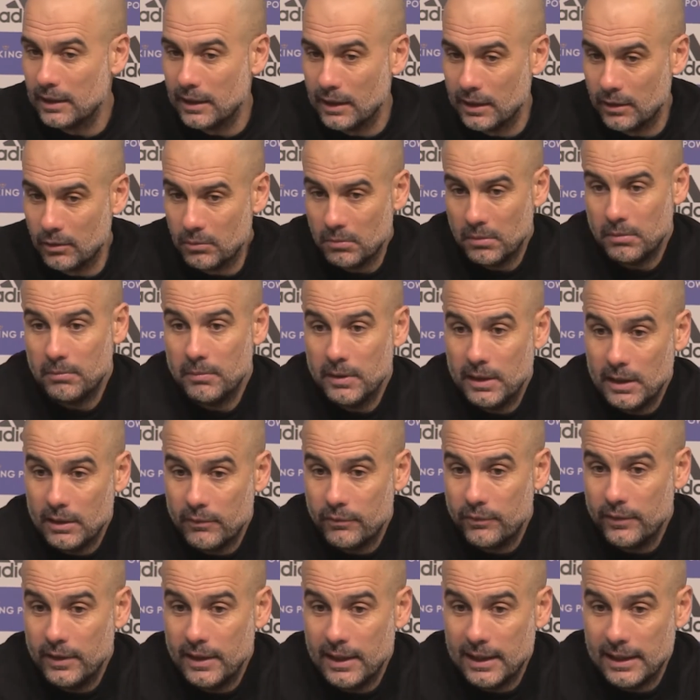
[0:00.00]
and human being, al
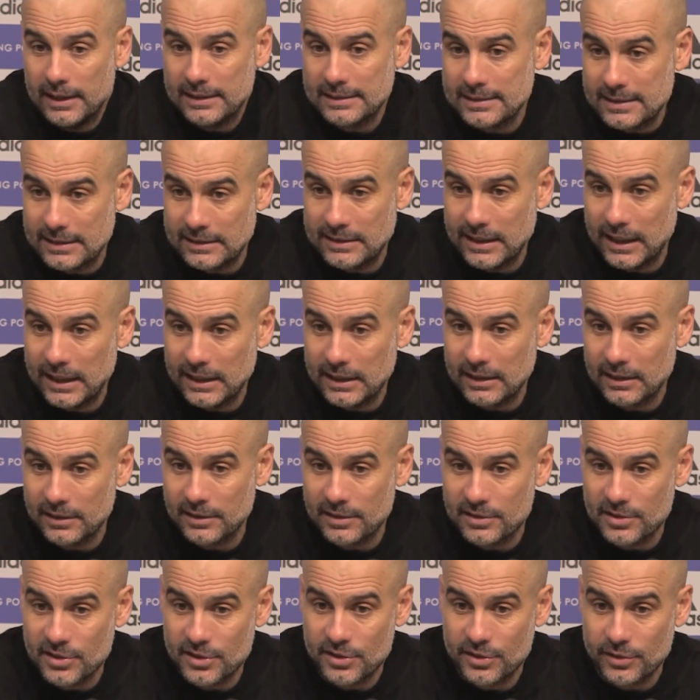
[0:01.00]
final, is the take
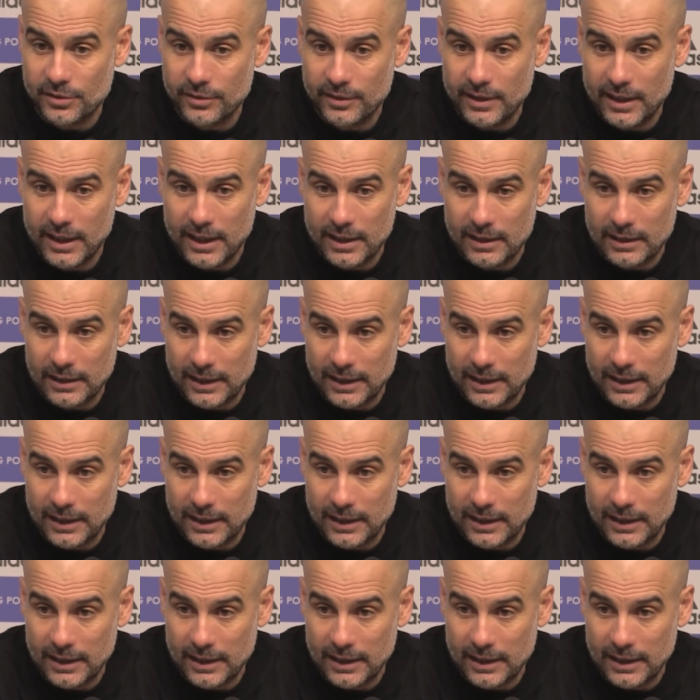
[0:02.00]
decision there,